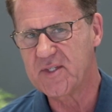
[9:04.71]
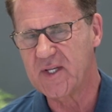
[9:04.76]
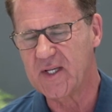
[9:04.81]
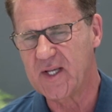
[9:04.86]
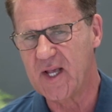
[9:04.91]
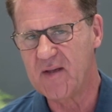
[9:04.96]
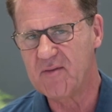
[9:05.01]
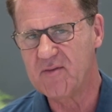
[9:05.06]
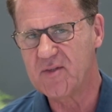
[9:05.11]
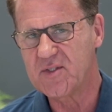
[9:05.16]
and
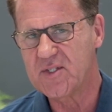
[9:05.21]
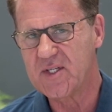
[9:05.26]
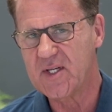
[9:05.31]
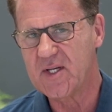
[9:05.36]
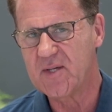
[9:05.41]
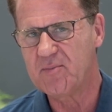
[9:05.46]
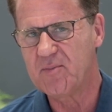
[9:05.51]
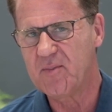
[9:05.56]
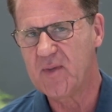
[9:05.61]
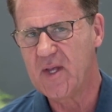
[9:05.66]
gave it to
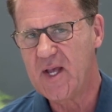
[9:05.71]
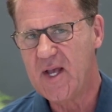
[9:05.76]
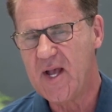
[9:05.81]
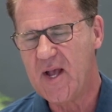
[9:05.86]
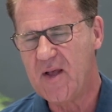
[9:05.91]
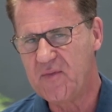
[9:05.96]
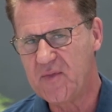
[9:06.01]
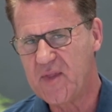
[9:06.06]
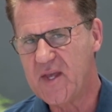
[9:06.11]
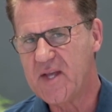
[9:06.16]
him.
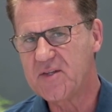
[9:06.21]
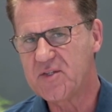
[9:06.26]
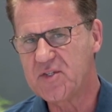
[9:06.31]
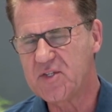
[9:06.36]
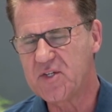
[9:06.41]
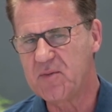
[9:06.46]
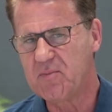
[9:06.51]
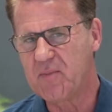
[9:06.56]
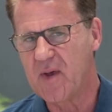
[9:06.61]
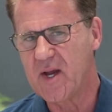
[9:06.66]
And then
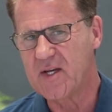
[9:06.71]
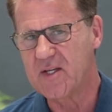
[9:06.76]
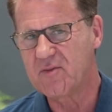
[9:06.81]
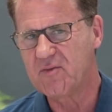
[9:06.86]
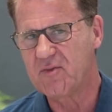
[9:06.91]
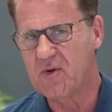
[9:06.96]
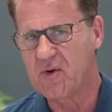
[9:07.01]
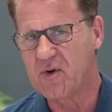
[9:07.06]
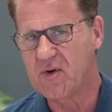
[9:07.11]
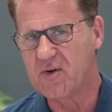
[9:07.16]
she made it
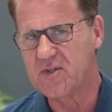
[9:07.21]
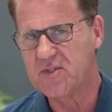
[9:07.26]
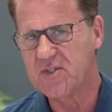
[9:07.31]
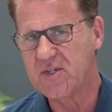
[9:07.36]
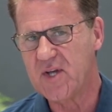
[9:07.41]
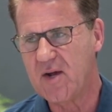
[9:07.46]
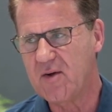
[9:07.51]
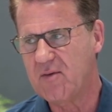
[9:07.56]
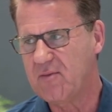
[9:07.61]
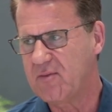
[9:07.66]
for
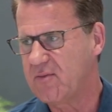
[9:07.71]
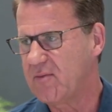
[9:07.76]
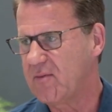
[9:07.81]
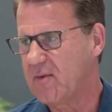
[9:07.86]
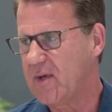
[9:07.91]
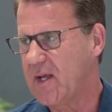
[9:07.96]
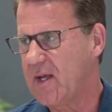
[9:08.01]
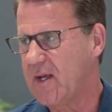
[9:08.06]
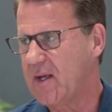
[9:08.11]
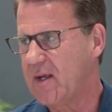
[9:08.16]
herself,
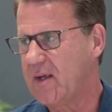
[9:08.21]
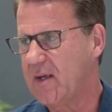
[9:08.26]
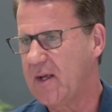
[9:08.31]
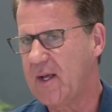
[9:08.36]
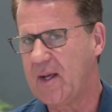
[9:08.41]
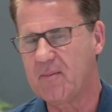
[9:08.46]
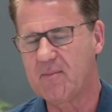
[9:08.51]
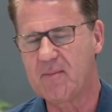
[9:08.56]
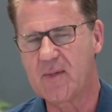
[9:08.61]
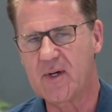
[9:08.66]

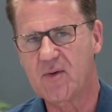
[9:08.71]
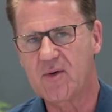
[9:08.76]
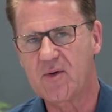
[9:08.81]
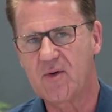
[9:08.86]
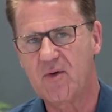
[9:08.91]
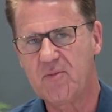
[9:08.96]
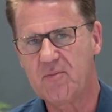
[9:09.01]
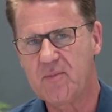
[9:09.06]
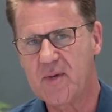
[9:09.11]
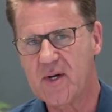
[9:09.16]
and
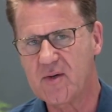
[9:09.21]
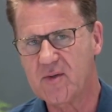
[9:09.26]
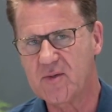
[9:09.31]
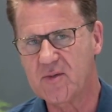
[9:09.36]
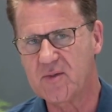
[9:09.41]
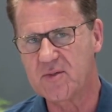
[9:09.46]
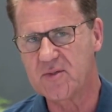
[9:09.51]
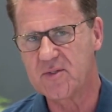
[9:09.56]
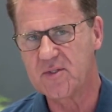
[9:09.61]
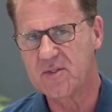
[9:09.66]
miracle of
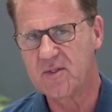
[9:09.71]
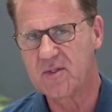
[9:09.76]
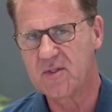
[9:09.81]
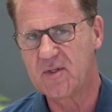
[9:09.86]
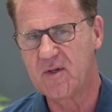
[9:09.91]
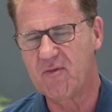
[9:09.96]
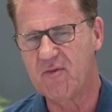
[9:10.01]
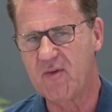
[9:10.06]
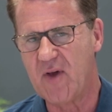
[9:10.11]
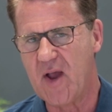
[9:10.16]
miracles.
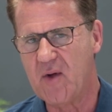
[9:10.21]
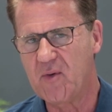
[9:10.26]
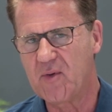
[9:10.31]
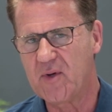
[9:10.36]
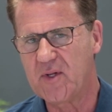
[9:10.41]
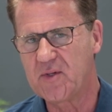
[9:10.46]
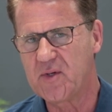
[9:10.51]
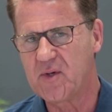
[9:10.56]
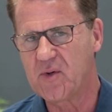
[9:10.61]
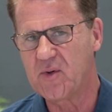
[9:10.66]
The
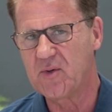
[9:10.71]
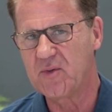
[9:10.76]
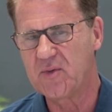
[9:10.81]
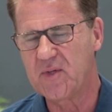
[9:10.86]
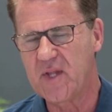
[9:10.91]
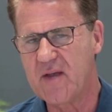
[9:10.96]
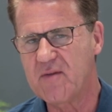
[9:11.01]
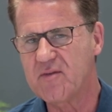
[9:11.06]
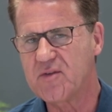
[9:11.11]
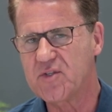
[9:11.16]
flour and the oil
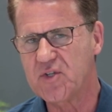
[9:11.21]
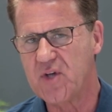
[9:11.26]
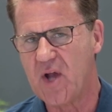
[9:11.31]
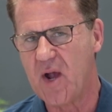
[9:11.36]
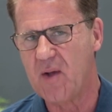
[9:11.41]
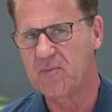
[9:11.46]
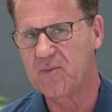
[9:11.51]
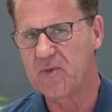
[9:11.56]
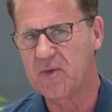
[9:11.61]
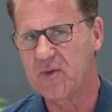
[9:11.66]
never
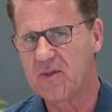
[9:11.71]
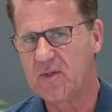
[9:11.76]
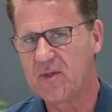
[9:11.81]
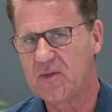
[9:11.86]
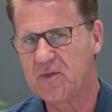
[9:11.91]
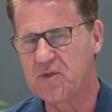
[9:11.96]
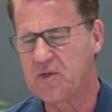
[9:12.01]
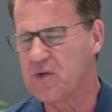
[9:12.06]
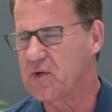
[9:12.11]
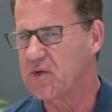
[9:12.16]
stopped
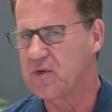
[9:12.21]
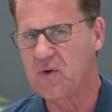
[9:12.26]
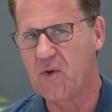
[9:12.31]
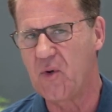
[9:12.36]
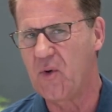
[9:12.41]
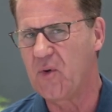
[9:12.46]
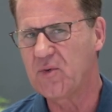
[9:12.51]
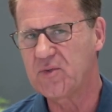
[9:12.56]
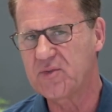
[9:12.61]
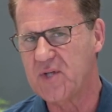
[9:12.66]
during the
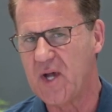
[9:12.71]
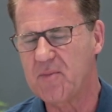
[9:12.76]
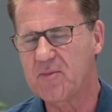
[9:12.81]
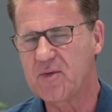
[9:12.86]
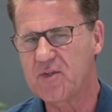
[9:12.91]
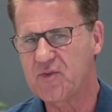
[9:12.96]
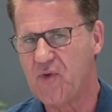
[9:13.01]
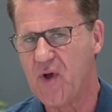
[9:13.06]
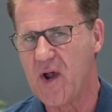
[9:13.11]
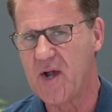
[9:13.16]
whole time
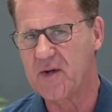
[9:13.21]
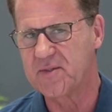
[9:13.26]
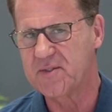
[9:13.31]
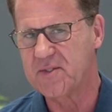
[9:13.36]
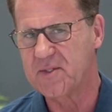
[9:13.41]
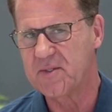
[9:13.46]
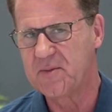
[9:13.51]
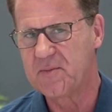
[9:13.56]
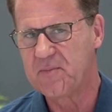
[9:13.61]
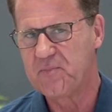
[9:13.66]
of drought.
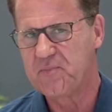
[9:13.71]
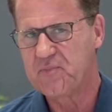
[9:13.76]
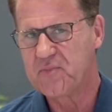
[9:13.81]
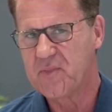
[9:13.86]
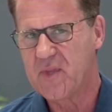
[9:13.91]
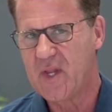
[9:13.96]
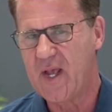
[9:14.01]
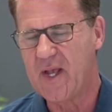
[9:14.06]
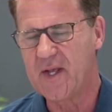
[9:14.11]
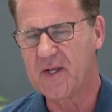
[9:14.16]

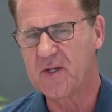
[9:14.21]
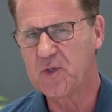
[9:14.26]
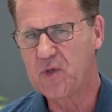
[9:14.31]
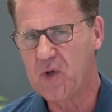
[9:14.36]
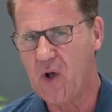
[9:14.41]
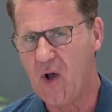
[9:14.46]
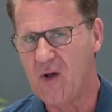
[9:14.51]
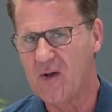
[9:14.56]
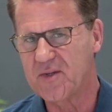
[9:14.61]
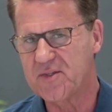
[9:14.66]
And
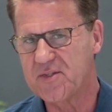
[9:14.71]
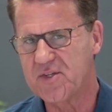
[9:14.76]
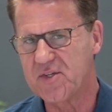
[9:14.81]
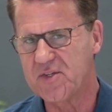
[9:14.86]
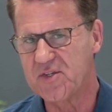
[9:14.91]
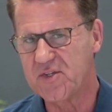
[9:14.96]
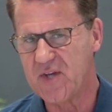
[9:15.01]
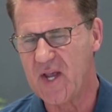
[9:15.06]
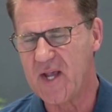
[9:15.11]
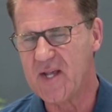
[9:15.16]
God
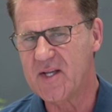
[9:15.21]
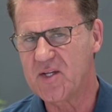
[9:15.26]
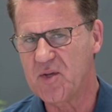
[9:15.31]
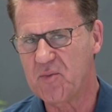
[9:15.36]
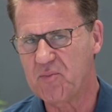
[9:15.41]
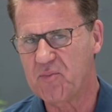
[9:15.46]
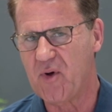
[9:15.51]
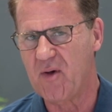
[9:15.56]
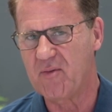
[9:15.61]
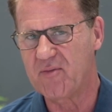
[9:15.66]
sustained the
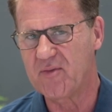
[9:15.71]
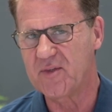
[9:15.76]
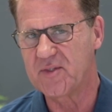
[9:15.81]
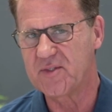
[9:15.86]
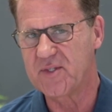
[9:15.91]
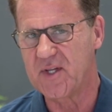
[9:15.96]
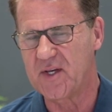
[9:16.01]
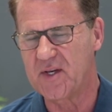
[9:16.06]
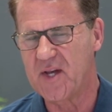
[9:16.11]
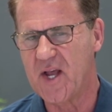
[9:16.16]

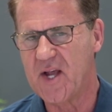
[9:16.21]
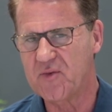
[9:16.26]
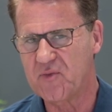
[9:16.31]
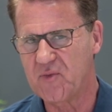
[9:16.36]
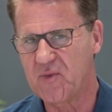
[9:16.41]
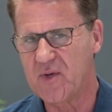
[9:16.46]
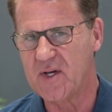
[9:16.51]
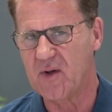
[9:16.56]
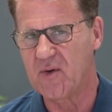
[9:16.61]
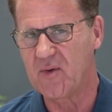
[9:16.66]
prophet and that
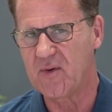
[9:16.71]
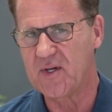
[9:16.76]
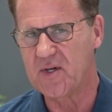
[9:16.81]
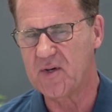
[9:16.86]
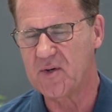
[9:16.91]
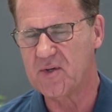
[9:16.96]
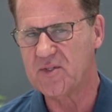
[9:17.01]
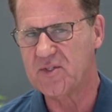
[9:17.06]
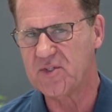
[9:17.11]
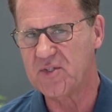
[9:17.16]
widow and
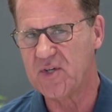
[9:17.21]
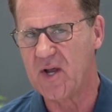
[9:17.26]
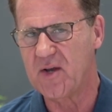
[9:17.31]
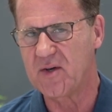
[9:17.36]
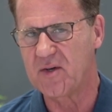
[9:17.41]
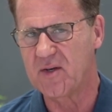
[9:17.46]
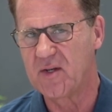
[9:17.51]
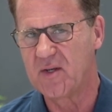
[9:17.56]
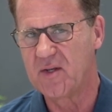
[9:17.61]
her son